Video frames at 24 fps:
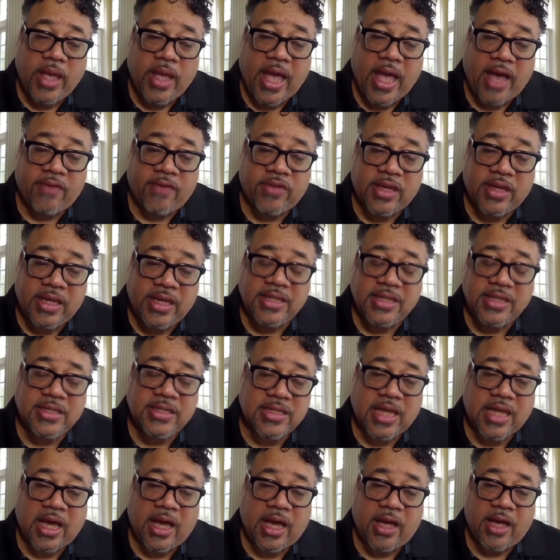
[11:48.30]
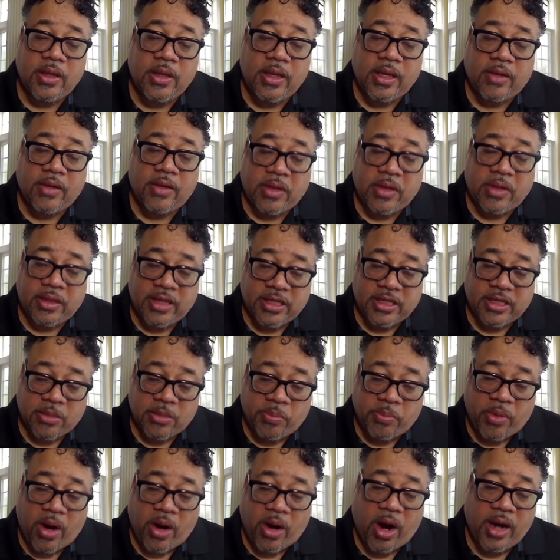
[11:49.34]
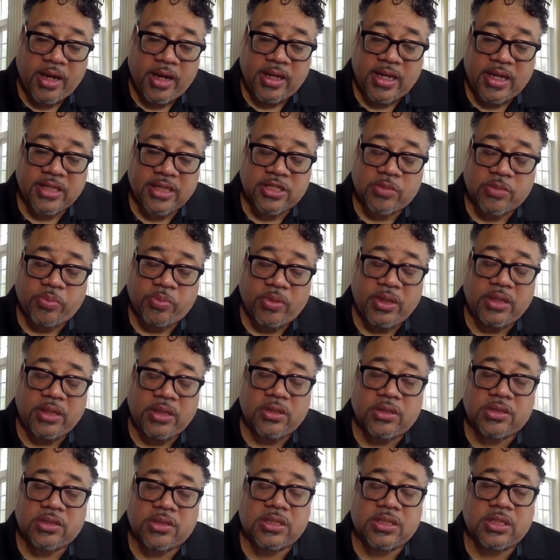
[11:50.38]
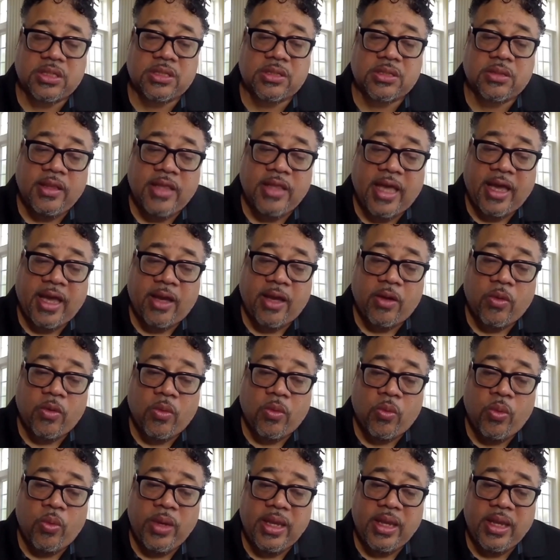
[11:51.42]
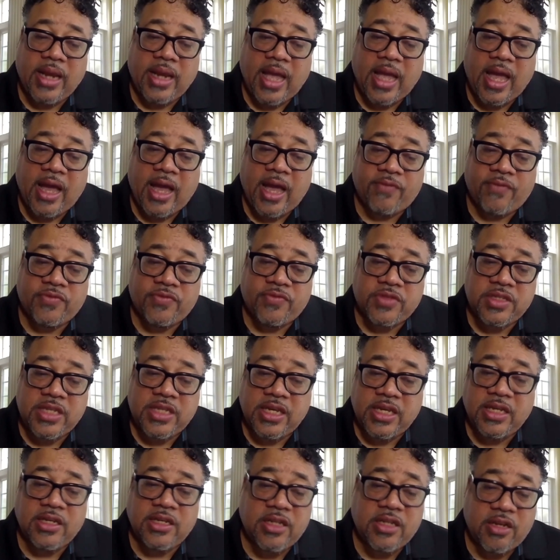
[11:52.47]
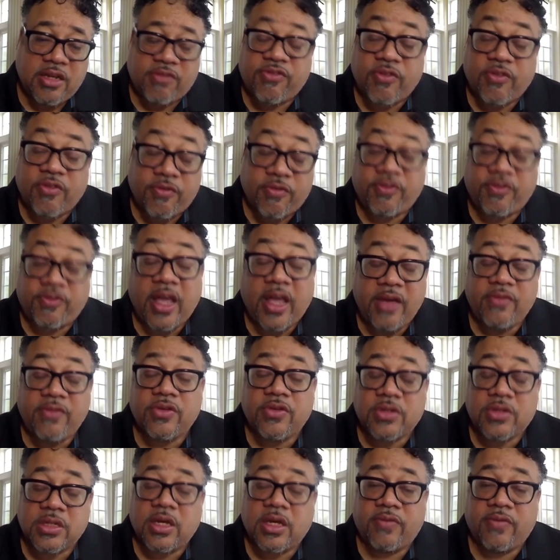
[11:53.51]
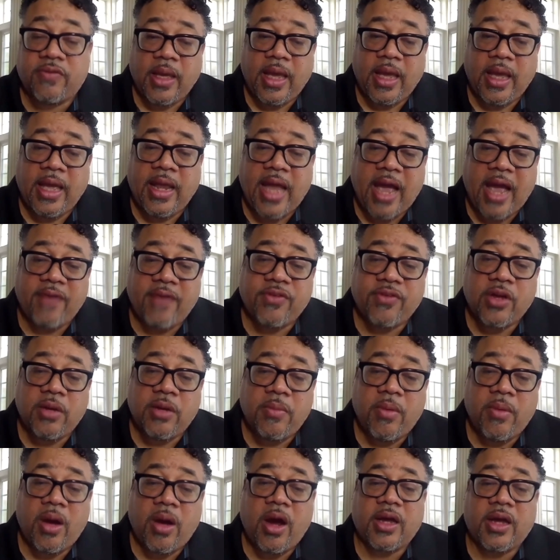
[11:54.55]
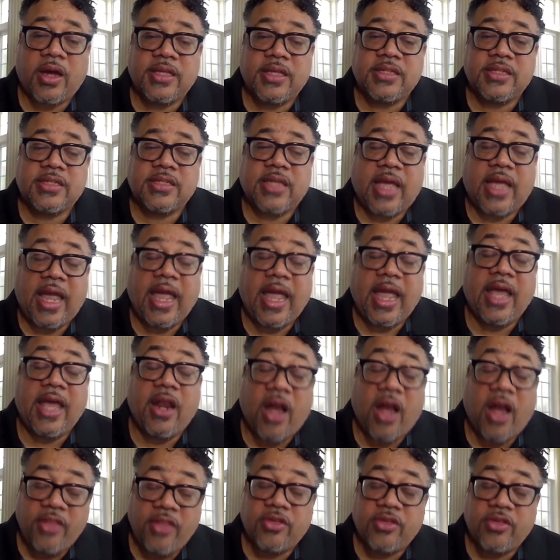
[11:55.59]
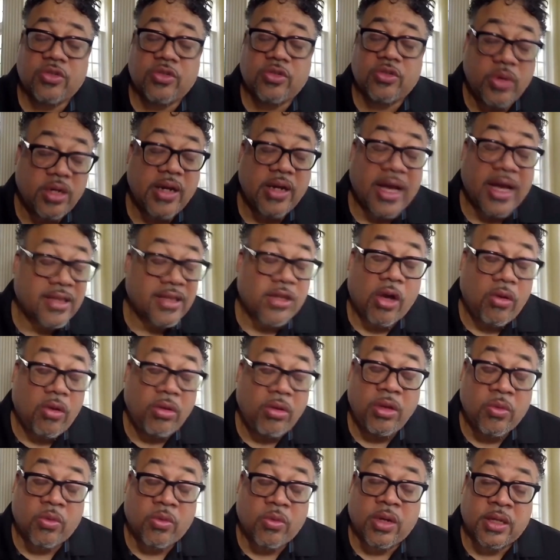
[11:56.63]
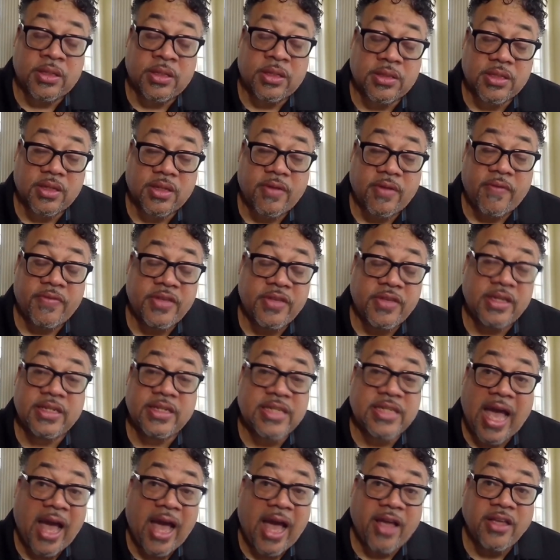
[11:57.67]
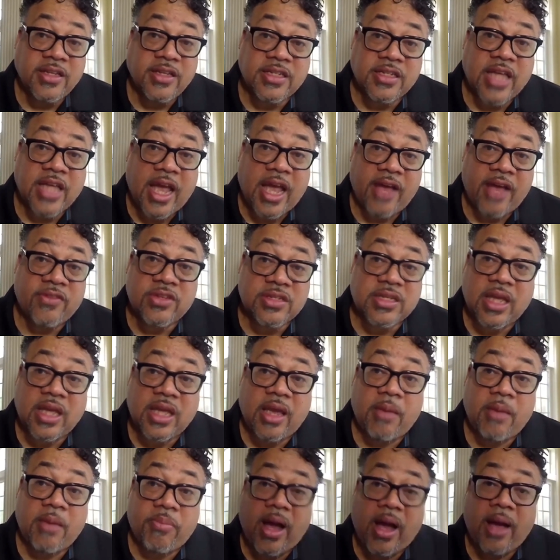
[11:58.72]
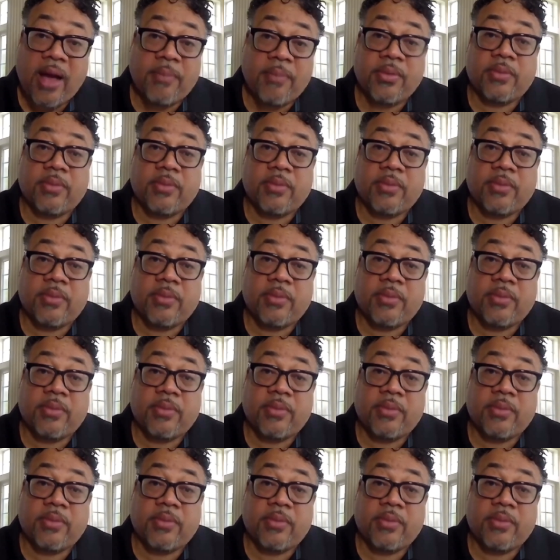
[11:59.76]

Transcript: enzyme that's a part of that sprinkler system that we can have 10 different flavors of it. And African Americans and others, we're not the only ones. The Italians have the same problem.